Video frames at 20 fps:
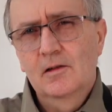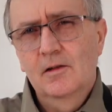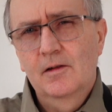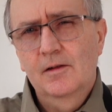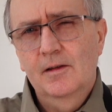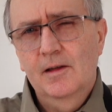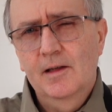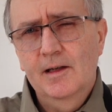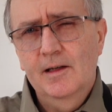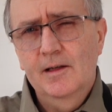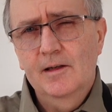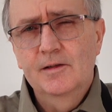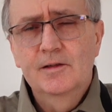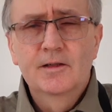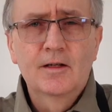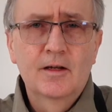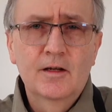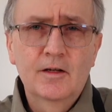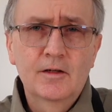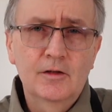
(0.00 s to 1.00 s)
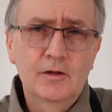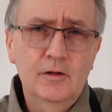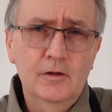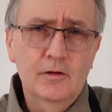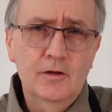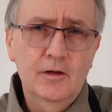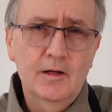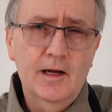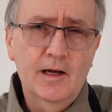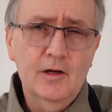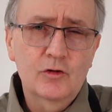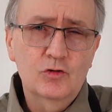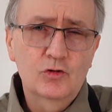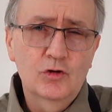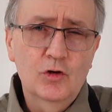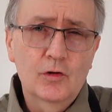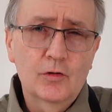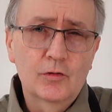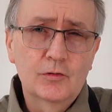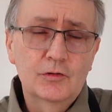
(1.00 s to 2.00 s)
like these, you can get
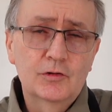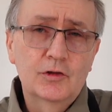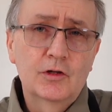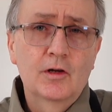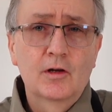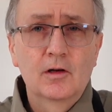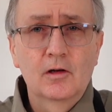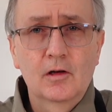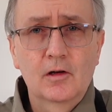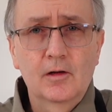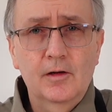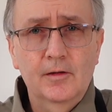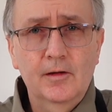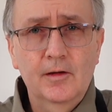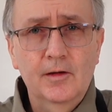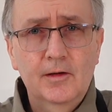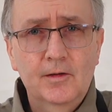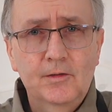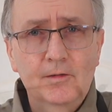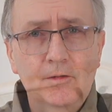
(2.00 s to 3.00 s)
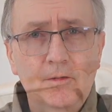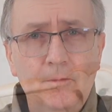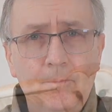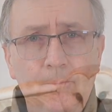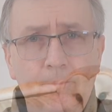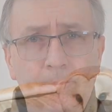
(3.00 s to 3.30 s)
shots like this.